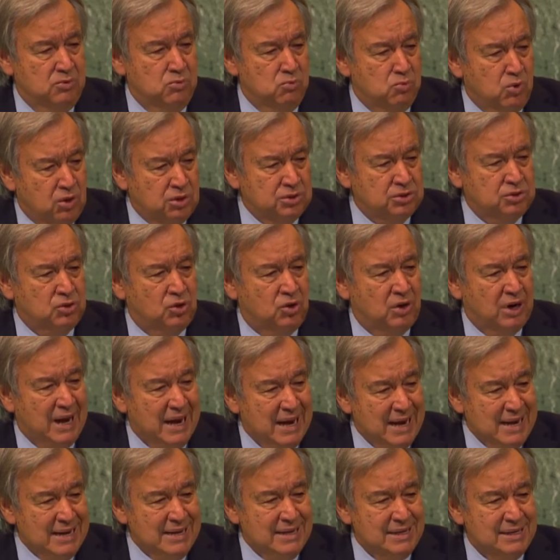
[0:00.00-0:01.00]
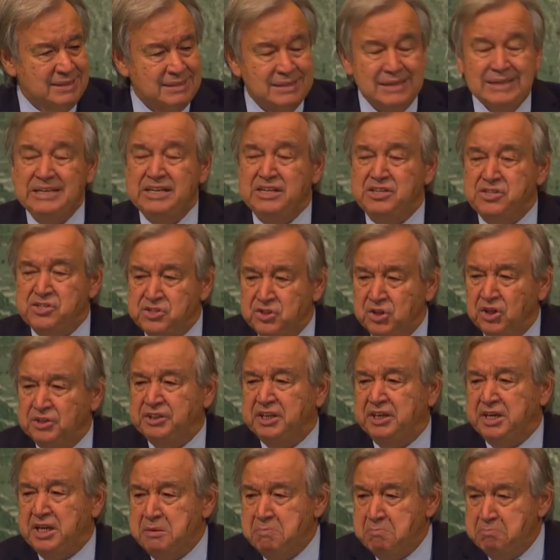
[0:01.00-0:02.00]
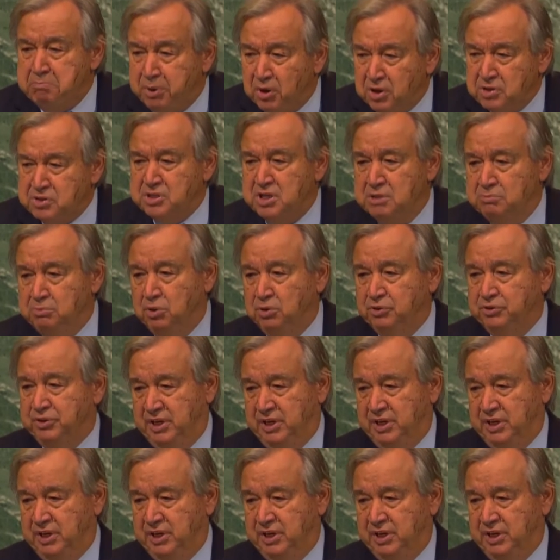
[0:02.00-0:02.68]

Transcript: want, or hunger is not an impossible